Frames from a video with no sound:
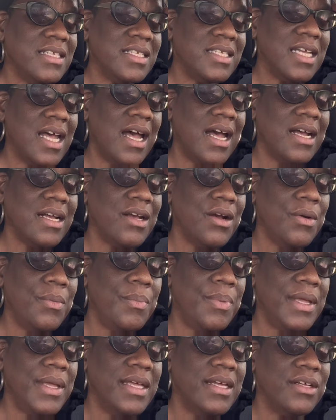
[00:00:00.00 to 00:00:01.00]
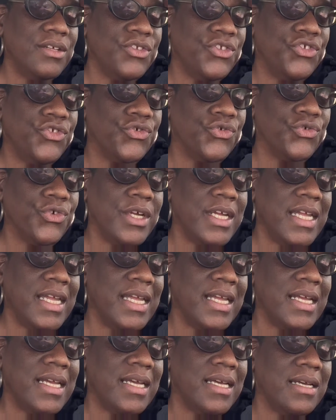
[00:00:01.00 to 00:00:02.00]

Taco Bell drink.